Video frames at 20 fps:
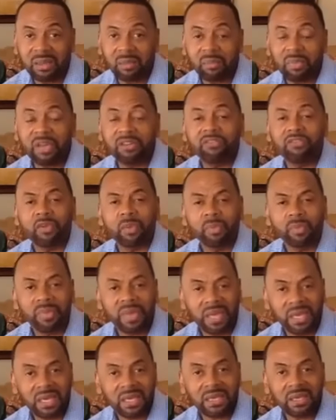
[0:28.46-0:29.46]
But for
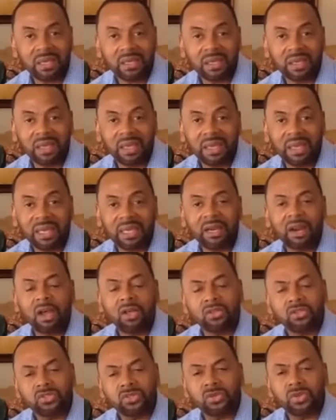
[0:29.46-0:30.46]
me, it
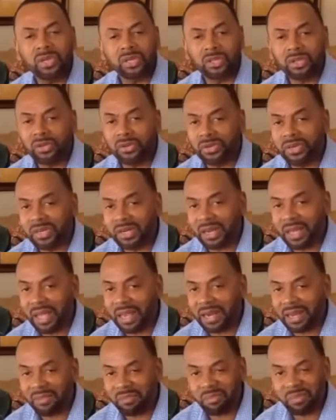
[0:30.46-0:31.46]
also included
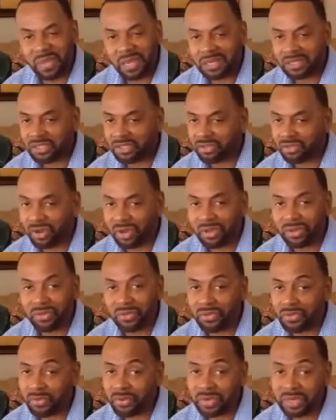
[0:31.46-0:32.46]
an immense struggle
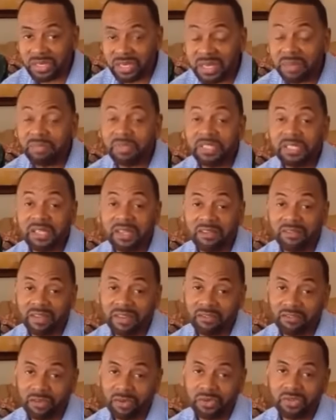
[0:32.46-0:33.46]
through a deep sea of
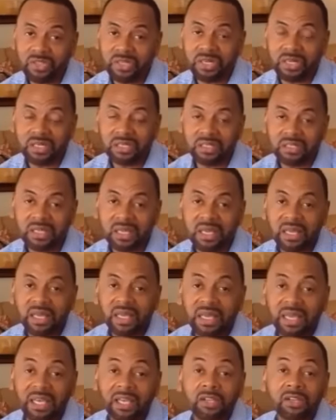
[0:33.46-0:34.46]
adversities,
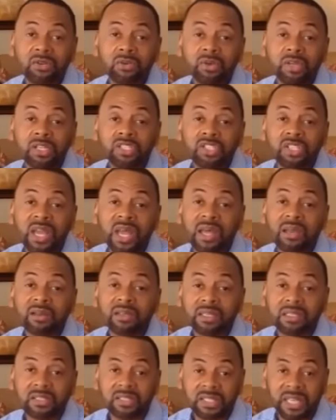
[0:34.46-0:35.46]
including
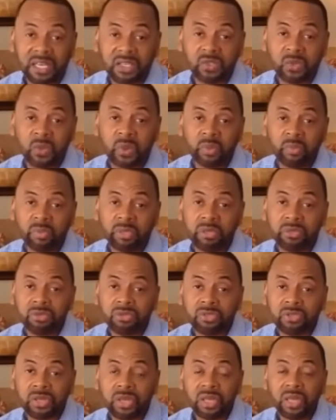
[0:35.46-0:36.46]
childhood sexual
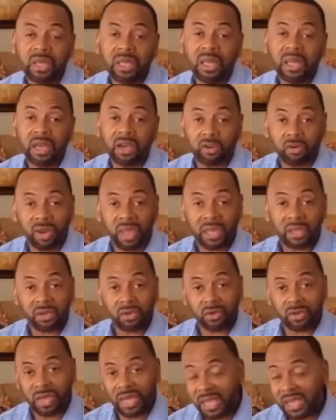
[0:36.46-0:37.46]
abuse, a crack
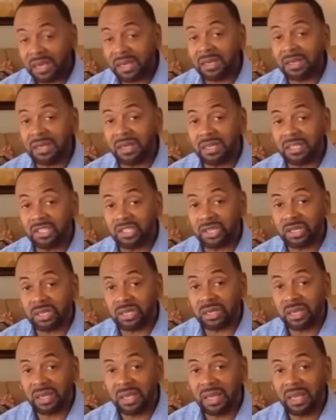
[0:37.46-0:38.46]
cocaine addiction,
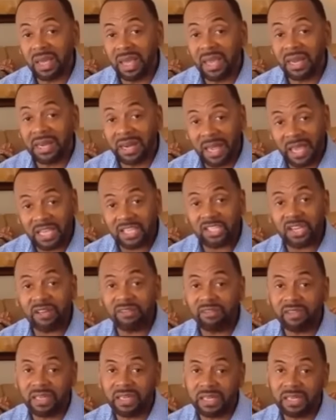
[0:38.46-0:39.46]
and an
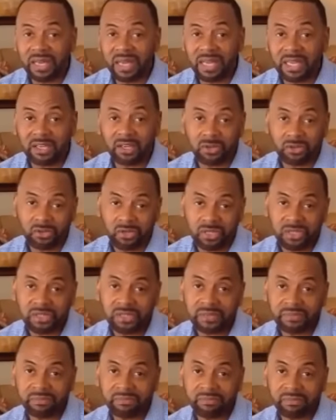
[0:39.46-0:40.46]
HIV
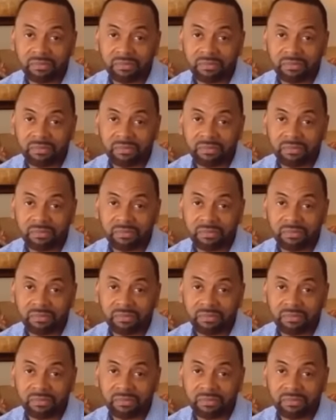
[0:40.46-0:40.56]
diagnosis.